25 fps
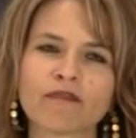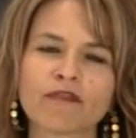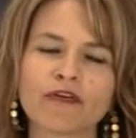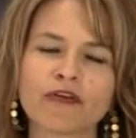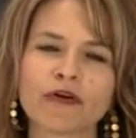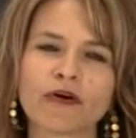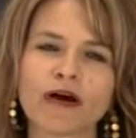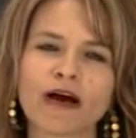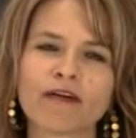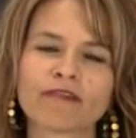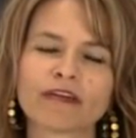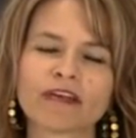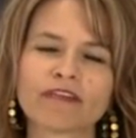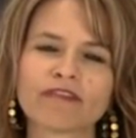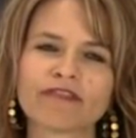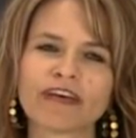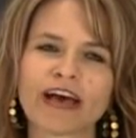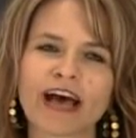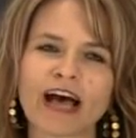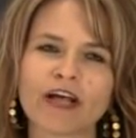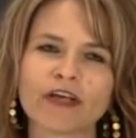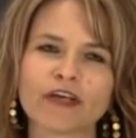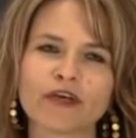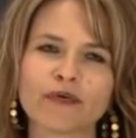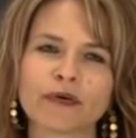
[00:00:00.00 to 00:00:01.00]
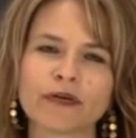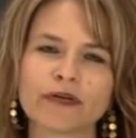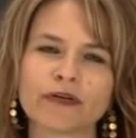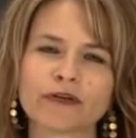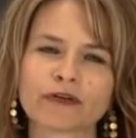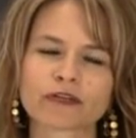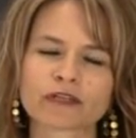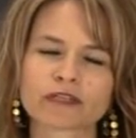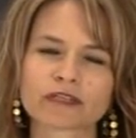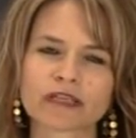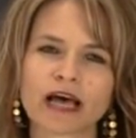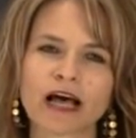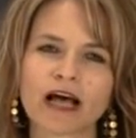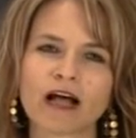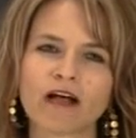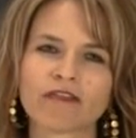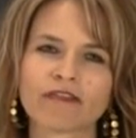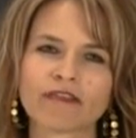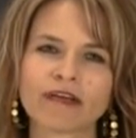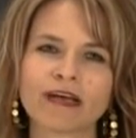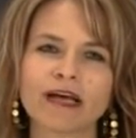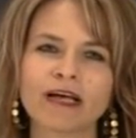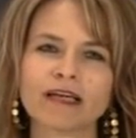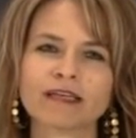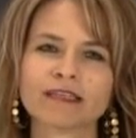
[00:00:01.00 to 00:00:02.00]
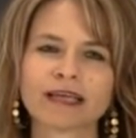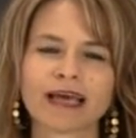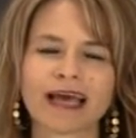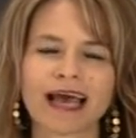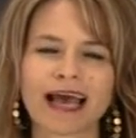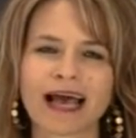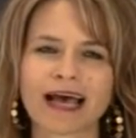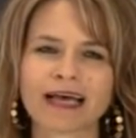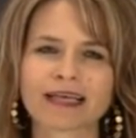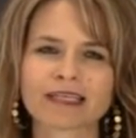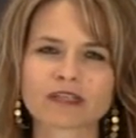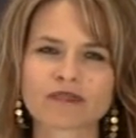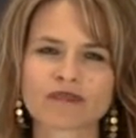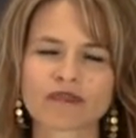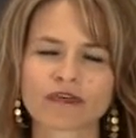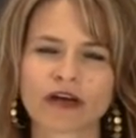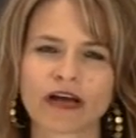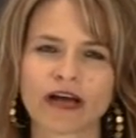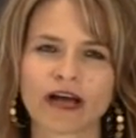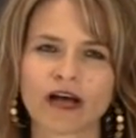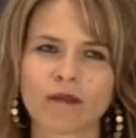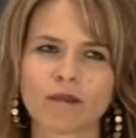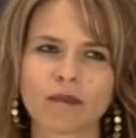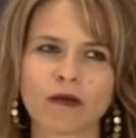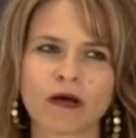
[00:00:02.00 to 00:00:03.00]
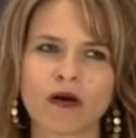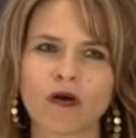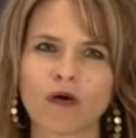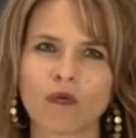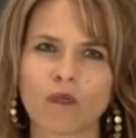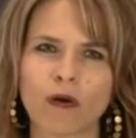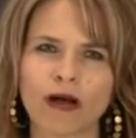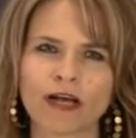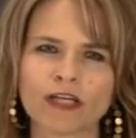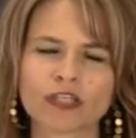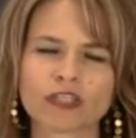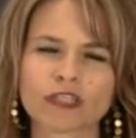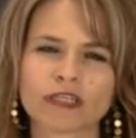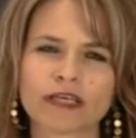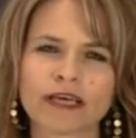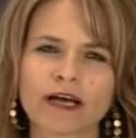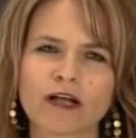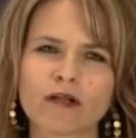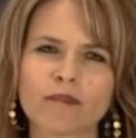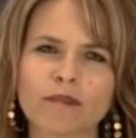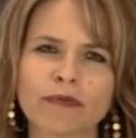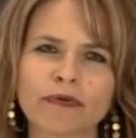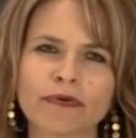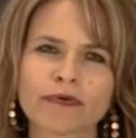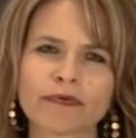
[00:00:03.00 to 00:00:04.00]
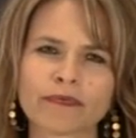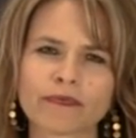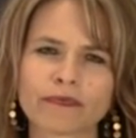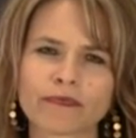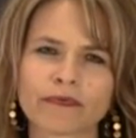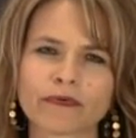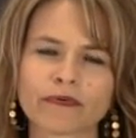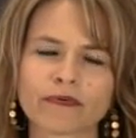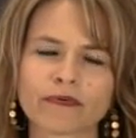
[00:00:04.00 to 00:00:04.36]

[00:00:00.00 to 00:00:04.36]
If you don't have enough value in yourself to ask for help, why should he help you?